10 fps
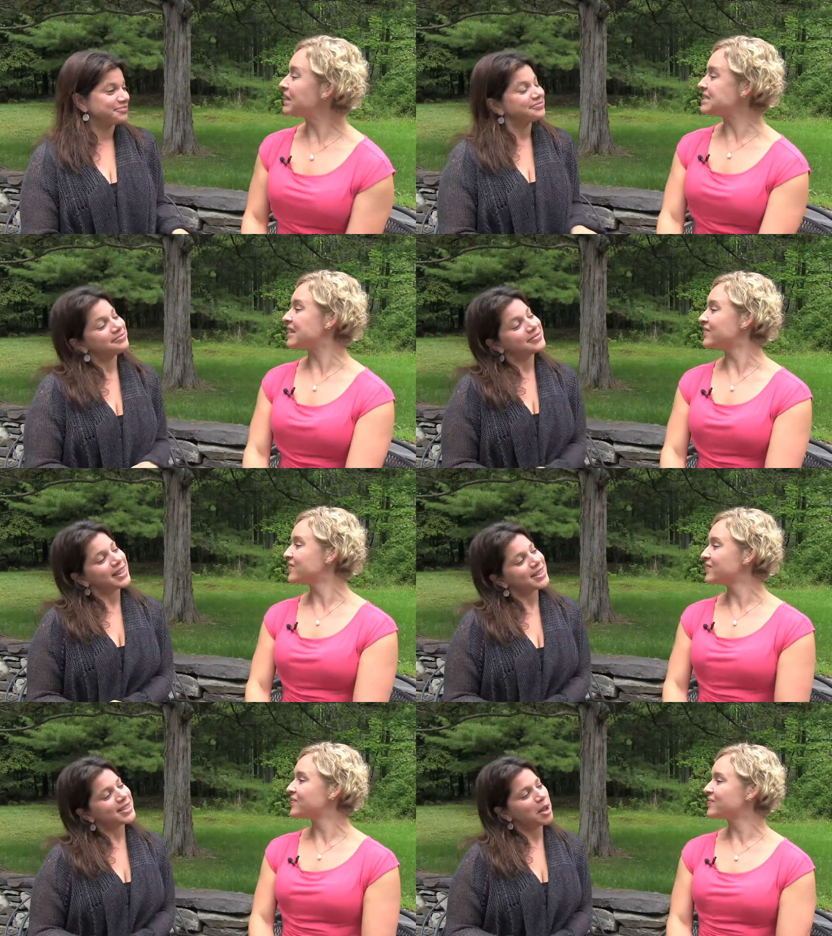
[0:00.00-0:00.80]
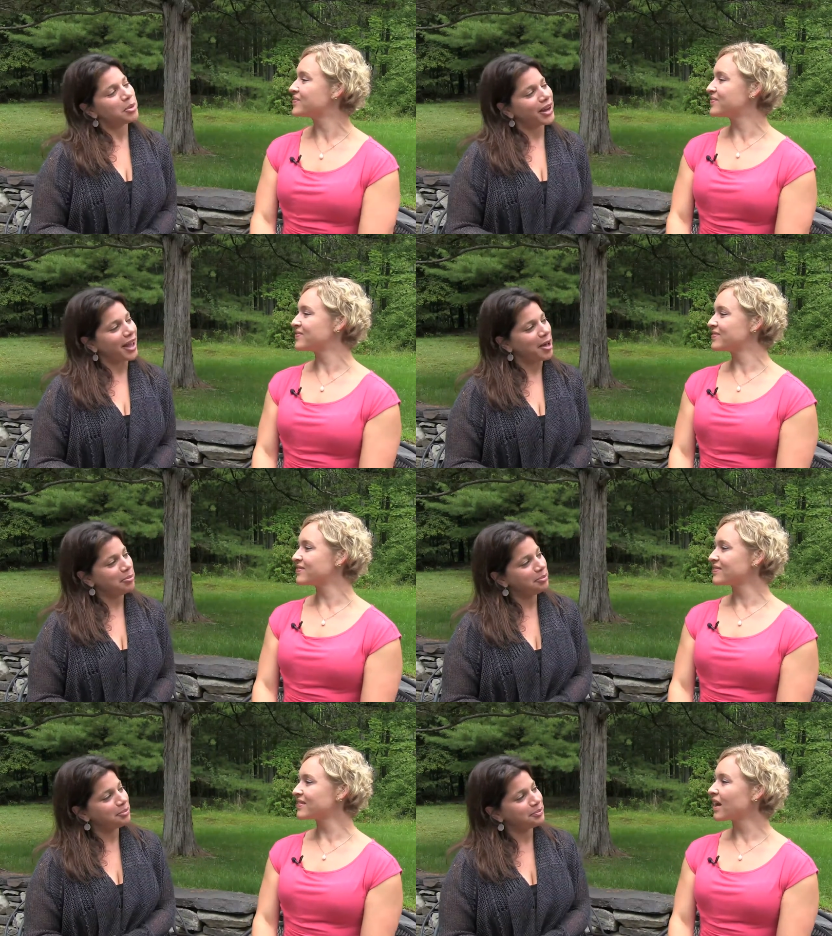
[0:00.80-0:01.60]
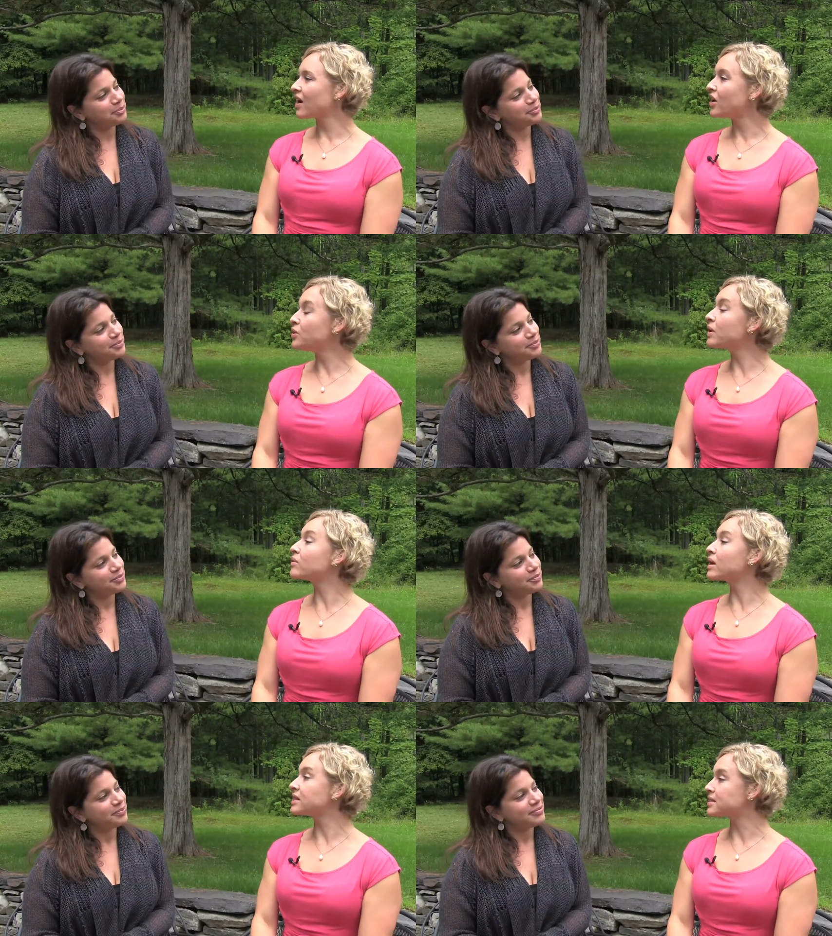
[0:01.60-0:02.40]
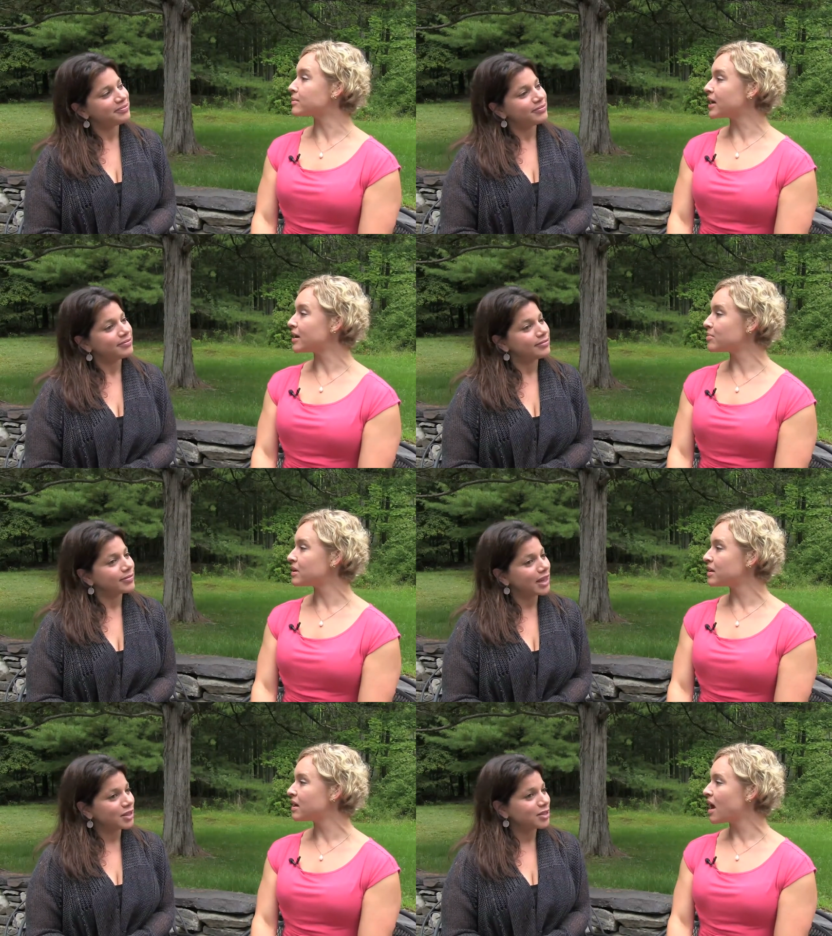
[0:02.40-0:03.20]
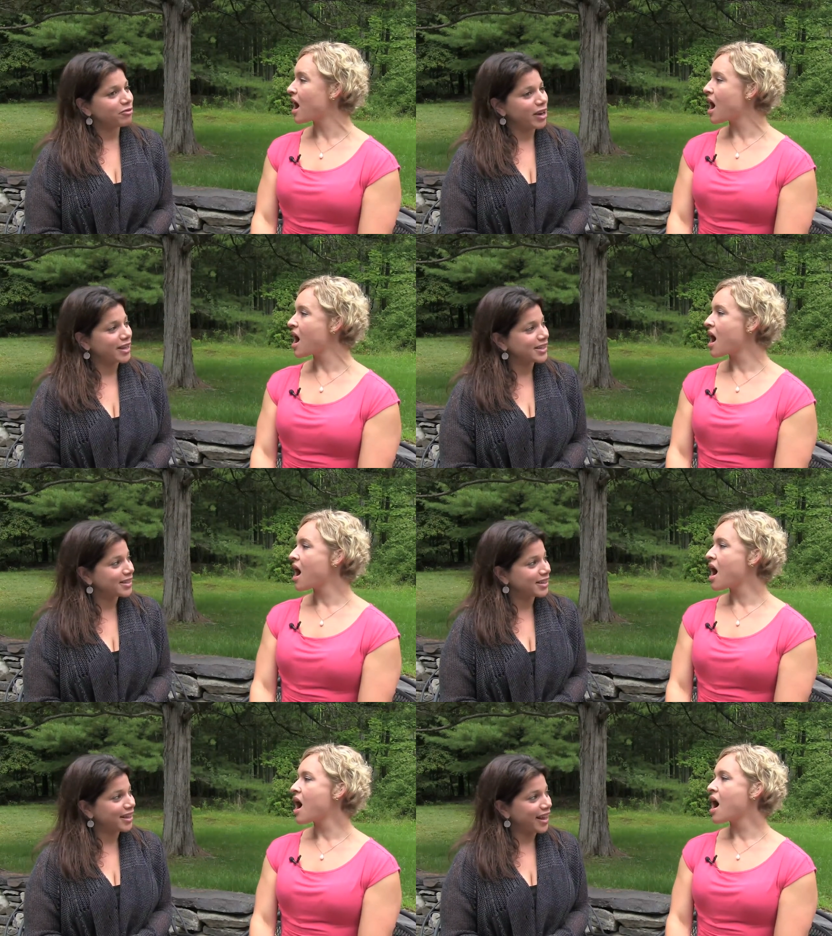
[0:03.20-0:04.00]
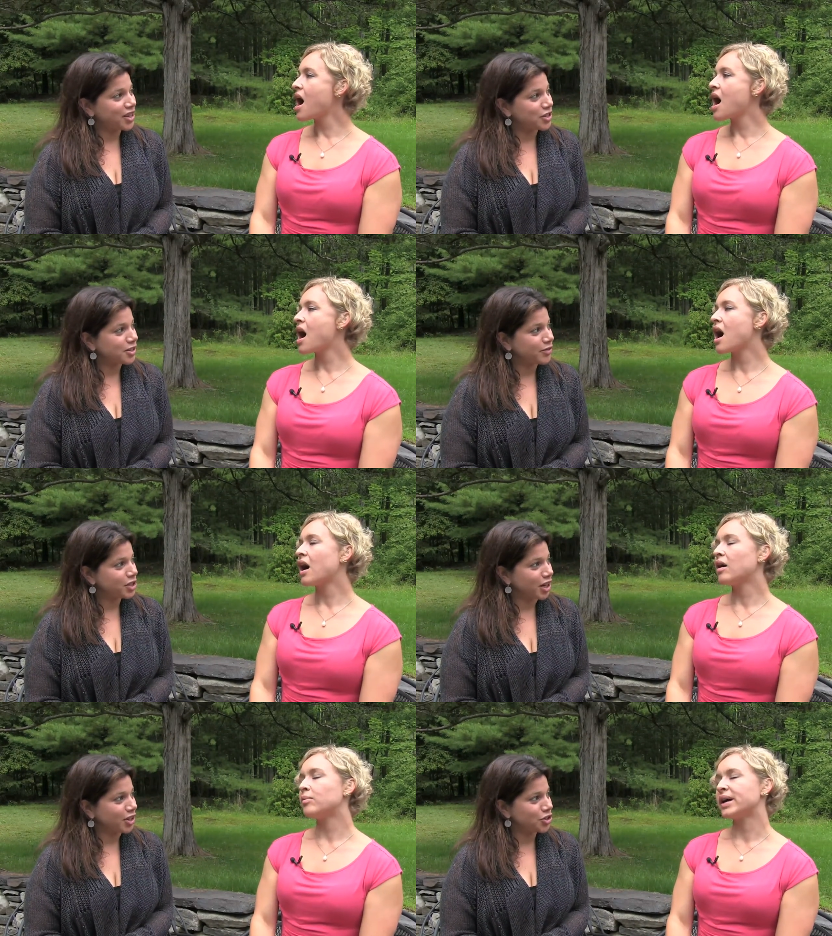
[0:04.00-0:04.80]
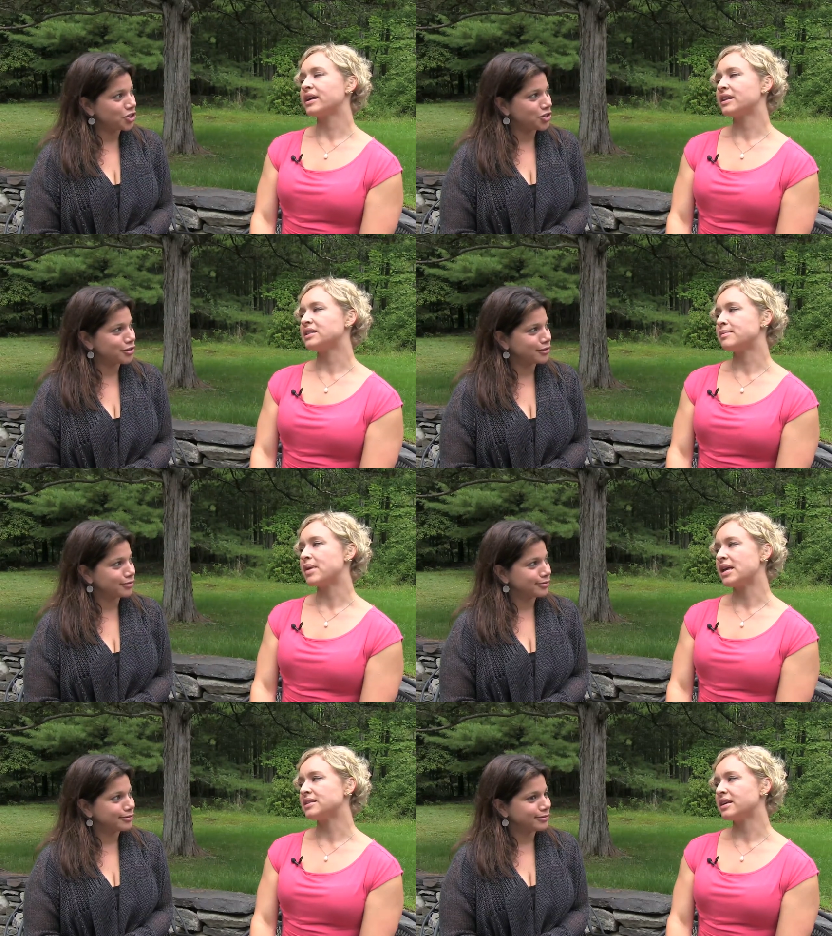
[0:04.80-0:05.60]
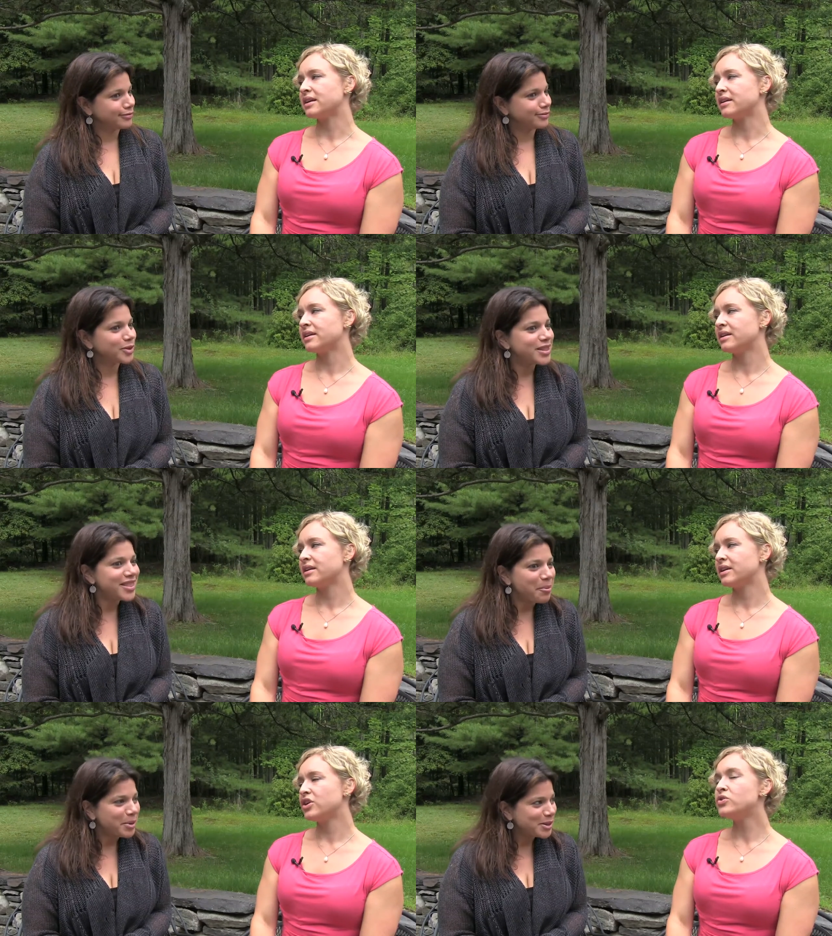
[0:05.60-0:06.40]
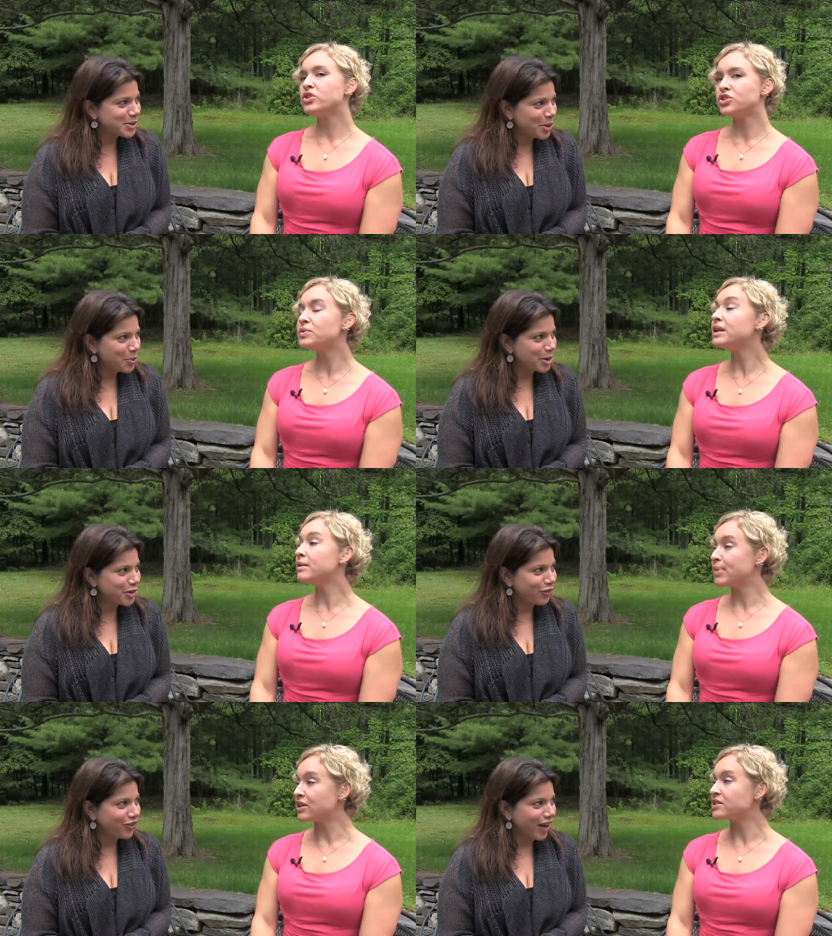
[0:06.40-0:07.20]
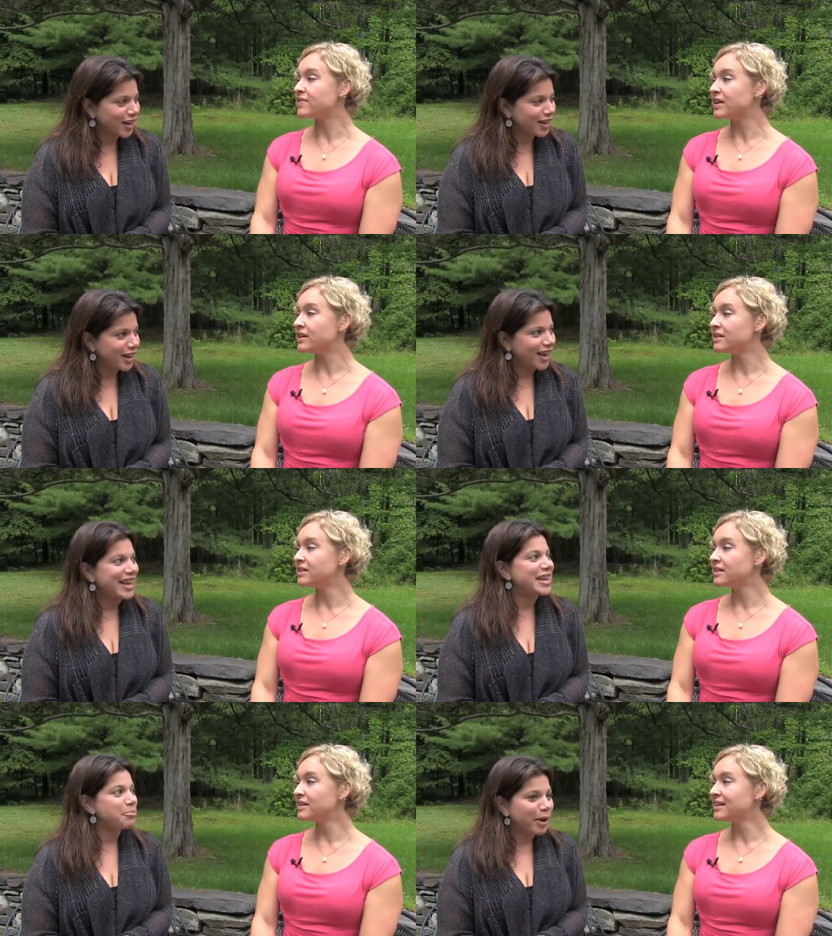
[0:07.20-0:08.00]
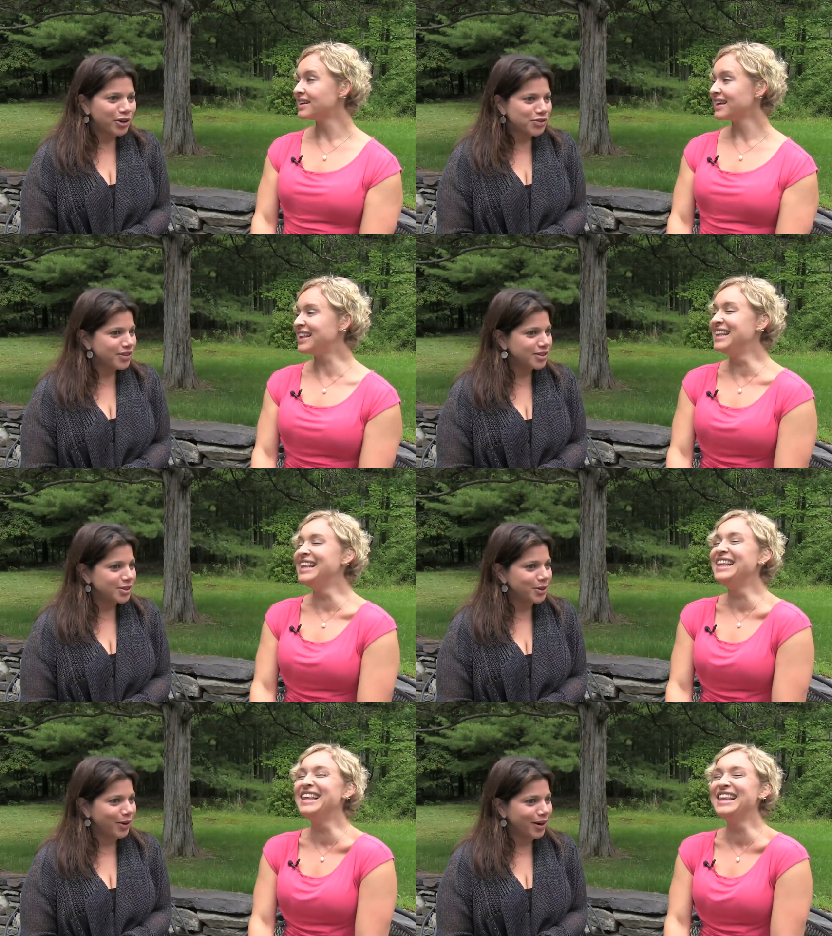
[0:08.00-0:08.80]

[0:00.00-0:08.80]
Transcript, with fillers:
Speaker 1: what is it? Summer camp. You want to run a summer camp?
Speaker 2: That raises little agents of change. Oh my god,
Speaker 1: that's amazing.
Speaker 2: Wouldn't that be You should so do it in Bearsville. Fun? In Bearsville, New